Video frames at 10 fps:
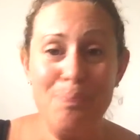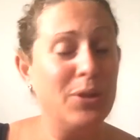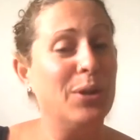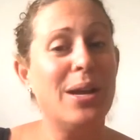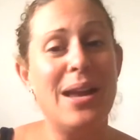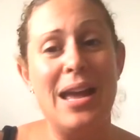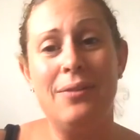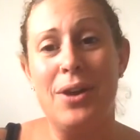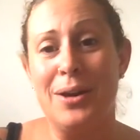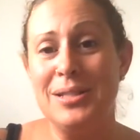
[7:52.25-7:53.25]
You're going to have
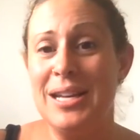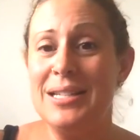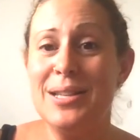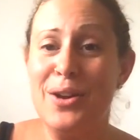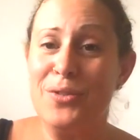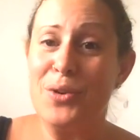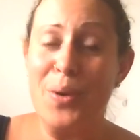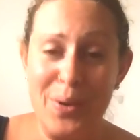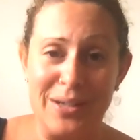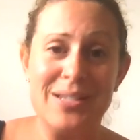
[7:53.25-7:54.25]
hard days, of
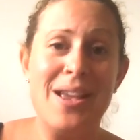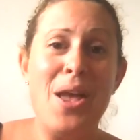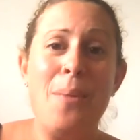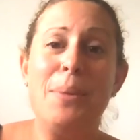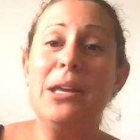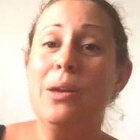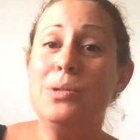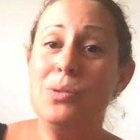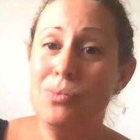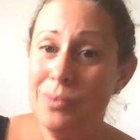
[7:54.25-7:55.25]
course, but you
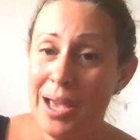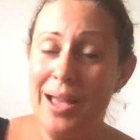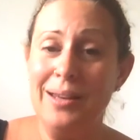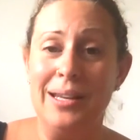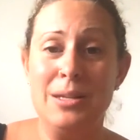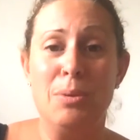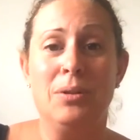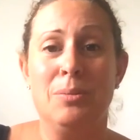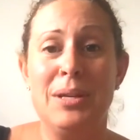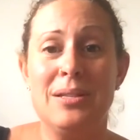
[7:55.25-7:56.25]
do not need to build
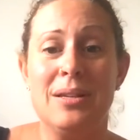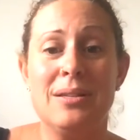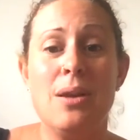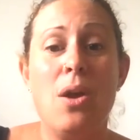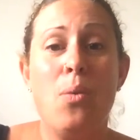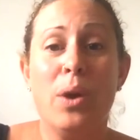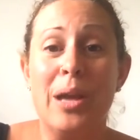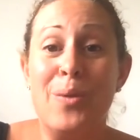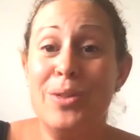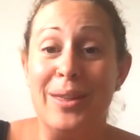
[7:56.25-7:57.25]
a business
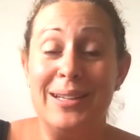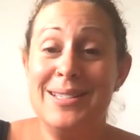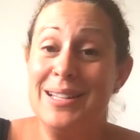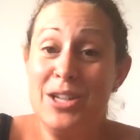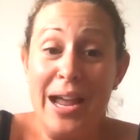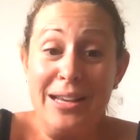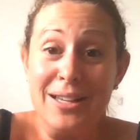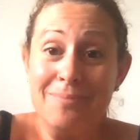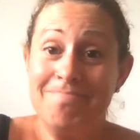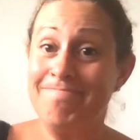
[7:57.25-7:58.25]
working with clients that you hate.
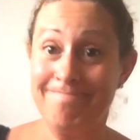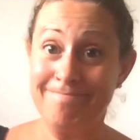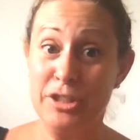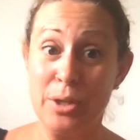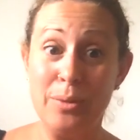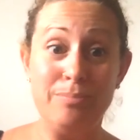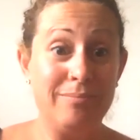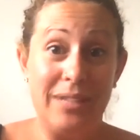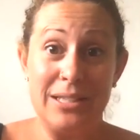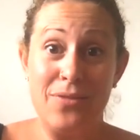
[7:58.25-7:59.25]
So
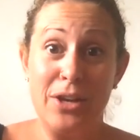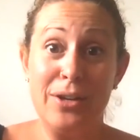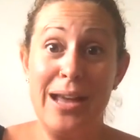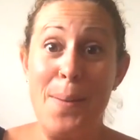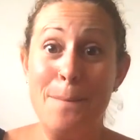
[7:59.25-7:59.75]
let's figure it out.